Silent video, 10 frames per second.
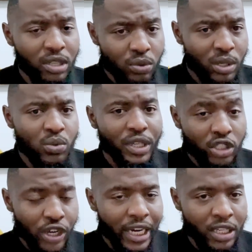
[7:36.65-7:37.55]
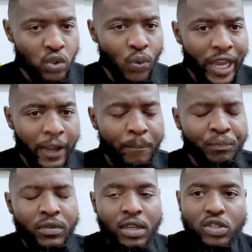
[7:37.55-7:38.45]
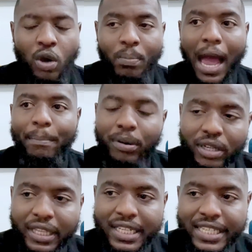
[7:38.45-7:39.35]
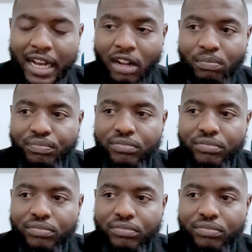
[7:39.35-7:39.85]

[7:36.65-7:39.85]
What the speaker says: This was with Traders Way. So I put in the sell.